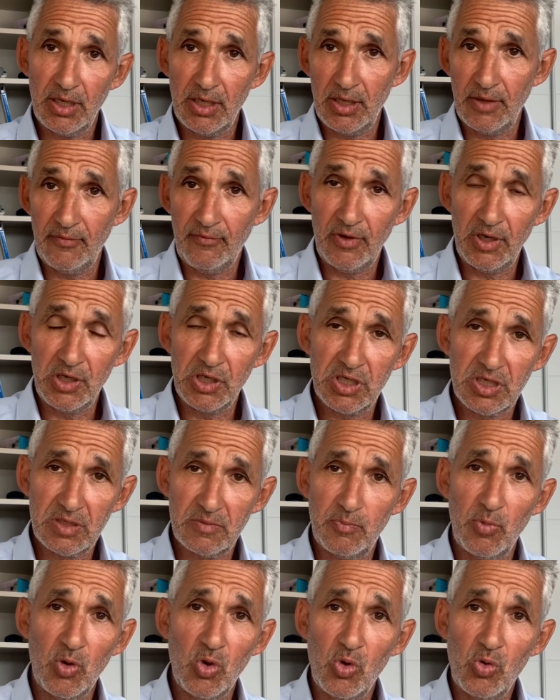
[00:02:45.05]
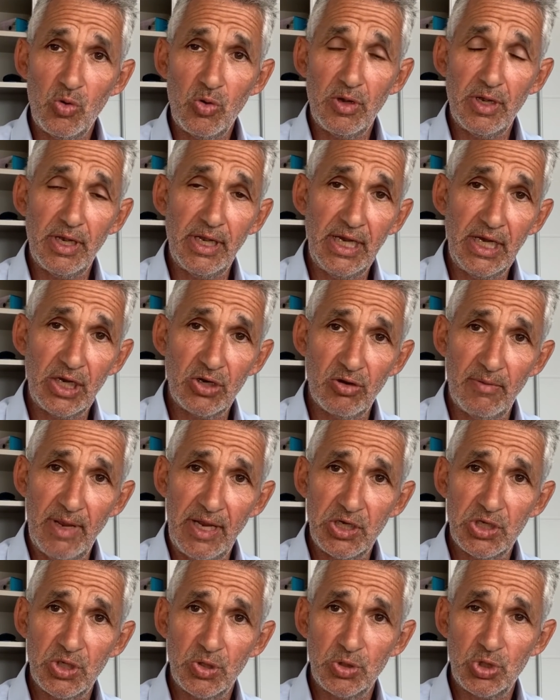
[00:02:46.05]
a very small
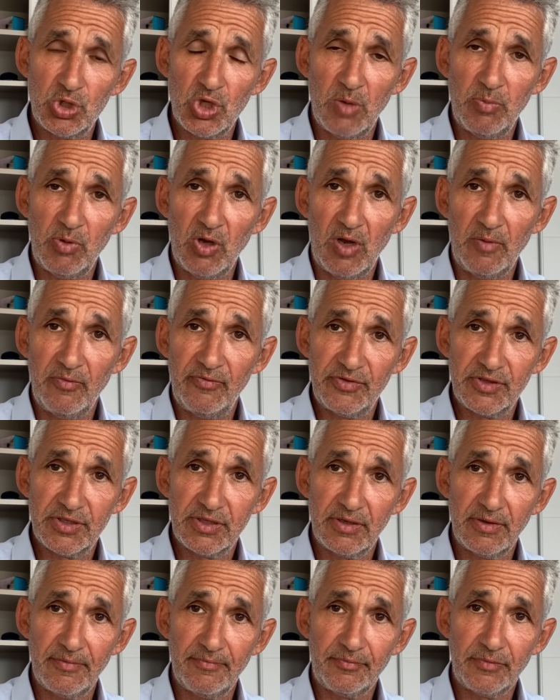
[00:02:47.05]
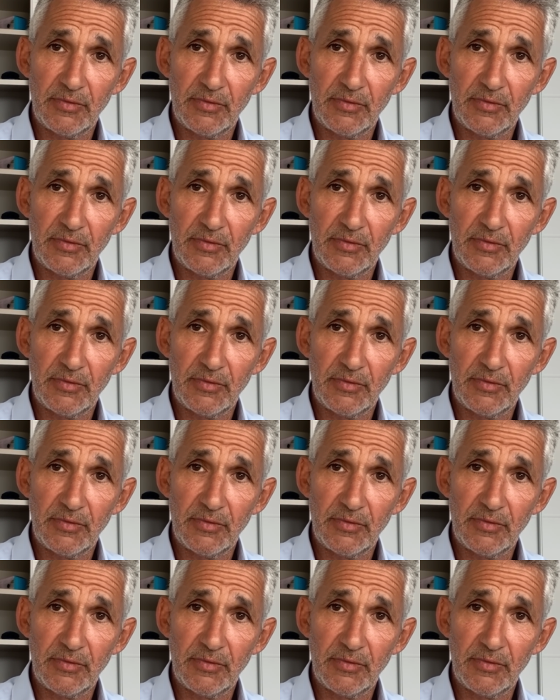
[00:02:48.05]
incremental drop-offs,